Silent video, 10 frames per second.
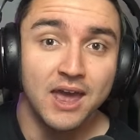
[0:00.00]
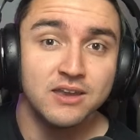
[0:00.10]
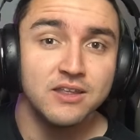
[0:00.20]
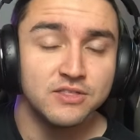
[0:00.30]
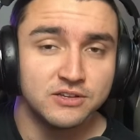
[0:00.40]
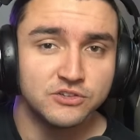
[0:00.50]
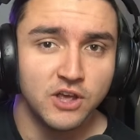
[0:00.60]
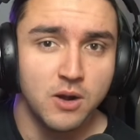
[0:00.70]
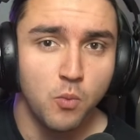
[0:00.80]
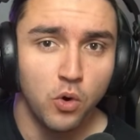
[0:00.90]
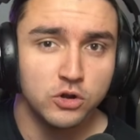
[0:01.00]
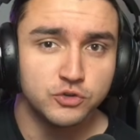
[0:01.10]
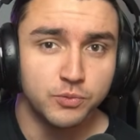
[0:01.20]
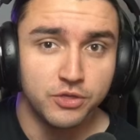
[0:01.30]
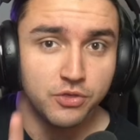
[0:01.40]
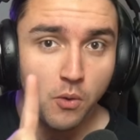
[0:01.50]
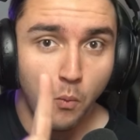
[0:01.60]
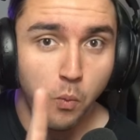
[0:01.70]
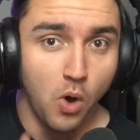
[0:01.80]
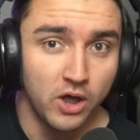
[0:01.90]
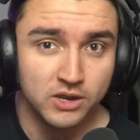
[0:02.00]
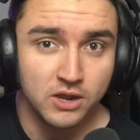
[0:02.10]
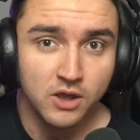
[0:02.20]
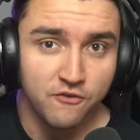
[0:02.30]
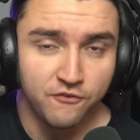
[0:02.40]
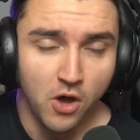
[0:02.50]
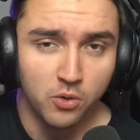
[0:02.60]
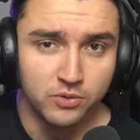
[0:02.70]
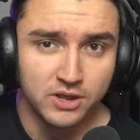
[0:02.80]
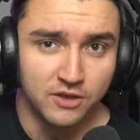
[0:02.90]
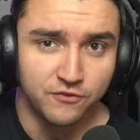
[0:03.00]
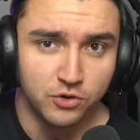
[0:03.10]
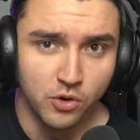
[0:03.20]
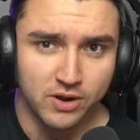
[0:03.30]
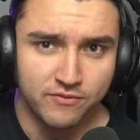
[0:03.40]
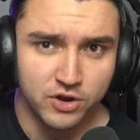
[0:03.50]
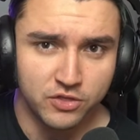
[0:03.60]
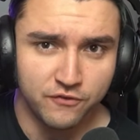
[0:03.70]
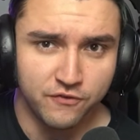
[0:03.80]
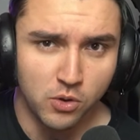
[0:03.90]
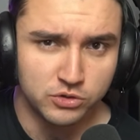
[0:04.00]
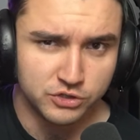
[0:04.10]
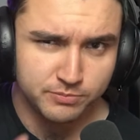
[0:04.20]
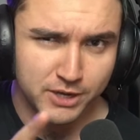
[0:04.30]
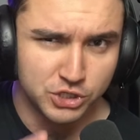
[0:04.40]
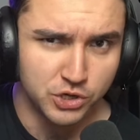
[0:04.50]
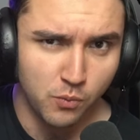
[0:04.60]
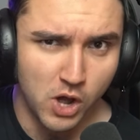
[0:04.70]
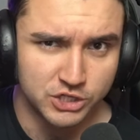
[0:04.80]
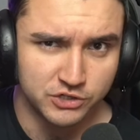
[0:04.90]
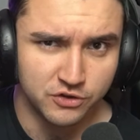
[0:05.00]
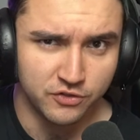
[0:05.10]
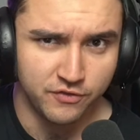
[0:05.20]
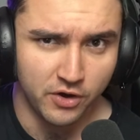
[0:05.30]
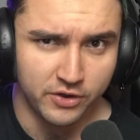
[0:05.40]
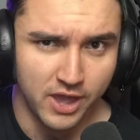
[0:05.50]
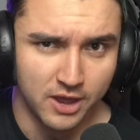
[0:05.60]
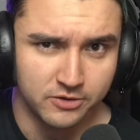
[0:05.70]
And this setup works with one phone. If you don't have another phone, just make sure you watch until the very